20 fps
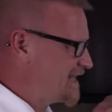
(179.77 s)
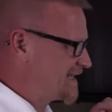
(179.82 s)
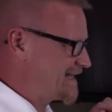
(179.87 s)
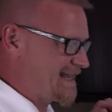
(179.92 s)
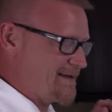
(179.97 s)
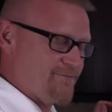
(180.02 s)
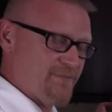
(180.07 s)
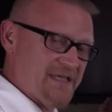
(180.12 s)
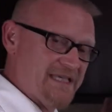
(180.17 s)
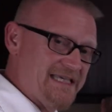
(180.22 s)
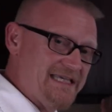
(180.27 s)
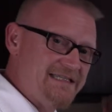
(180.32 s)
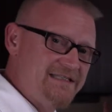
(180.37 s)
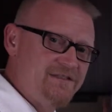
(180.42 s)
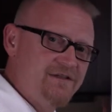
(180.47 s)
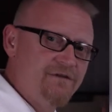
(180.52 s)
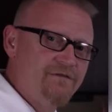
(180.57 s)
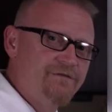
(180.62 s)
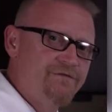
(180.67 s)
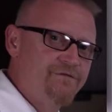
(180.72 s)
can begin
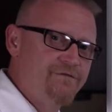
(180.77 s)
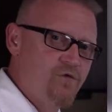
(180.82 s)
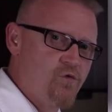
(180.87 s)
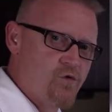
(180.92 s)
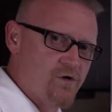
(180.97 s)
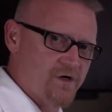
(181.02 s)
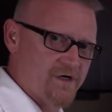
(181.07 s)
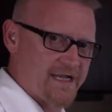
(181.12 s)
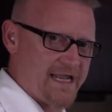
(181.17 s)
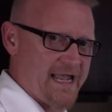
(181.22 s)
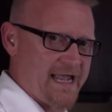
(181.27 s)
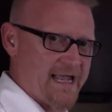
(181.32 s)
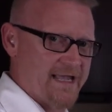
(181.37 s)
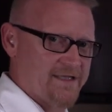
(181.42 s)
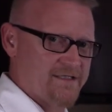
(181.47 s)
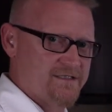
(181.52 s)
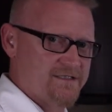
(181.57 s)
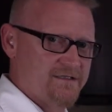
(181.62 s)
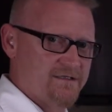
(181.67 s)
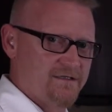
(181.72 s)
to
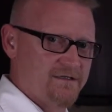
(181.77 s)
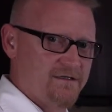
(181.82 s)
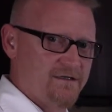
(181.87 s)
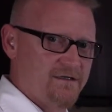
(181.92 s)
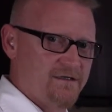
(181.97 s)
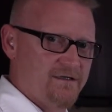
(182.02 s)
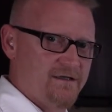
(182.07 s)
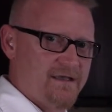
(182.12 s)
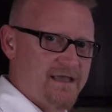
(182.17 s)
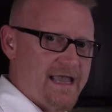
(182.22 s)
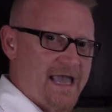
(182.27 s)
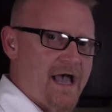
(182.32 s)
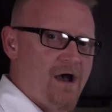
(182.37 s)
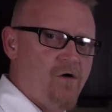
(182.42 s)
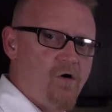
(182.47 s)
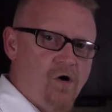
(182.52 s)
forecast how